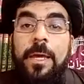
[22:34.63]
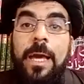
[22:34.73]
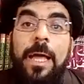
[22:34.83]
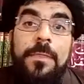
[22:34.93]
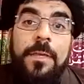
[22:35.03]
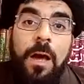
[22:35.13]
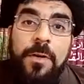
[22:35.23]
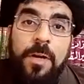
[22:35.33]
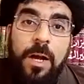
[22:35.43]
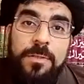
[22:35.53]
And the
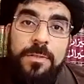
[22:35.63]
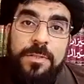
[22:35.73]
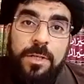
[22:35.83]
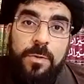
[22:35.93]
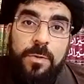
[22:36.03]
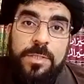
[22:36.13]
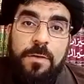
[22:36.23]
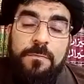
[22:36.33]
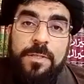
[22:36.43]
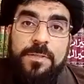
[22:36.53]
other consequence
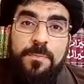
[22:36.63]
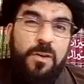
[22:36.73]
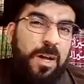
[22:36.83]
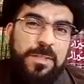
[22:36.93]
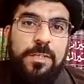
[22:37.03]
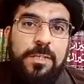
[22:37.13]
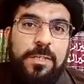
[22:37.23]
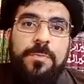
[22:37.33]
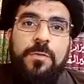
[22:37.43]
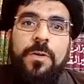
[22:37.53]
of this process of
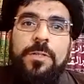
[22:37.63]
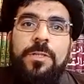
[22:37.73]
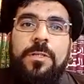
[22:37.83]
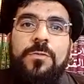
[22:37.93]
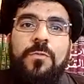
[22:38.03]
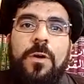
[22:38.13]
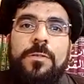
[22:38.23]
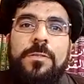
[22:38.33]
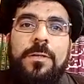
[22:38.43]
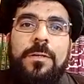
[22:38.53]
observation is
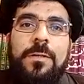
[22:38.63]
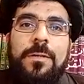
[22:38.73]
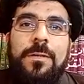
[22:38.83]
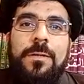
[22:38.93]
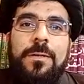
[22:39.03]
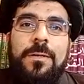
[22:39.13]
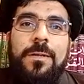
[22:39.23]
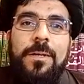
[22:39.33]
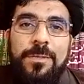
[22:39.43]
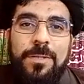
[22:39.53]
what?
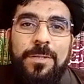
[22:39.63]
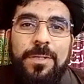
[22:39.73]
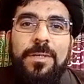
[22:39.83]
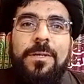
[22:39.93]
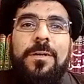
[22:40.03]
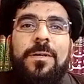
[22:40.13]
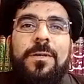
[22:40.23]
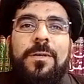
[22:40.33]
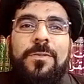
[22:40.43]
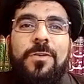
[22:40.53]
Is the
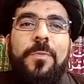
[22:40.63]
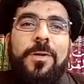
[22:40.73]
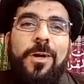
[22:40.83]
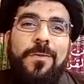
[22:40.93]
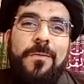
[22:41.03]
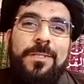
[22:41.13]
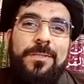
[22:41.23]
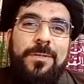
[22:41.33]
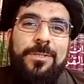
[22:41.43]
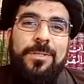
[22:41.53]
topic of our
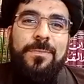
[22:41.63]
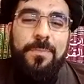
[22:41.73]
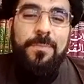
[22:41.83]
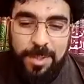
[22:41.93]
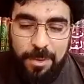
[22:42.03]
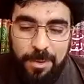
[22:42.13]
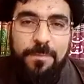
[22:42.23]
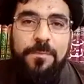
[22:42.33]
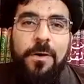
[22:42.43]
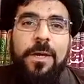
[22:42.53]
discussion.
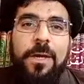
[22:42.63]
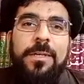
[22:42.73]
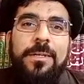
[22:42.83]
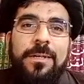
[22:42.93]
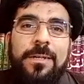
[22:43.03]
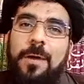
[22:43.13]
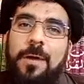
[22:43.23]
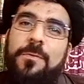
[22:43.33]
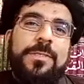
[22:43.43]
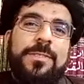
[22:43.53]
Purifying
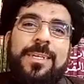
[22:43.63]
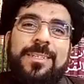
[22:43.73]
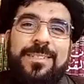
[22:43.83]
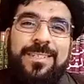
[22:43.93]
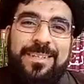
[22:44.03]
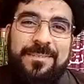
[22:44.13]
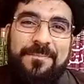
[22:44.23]
our intention.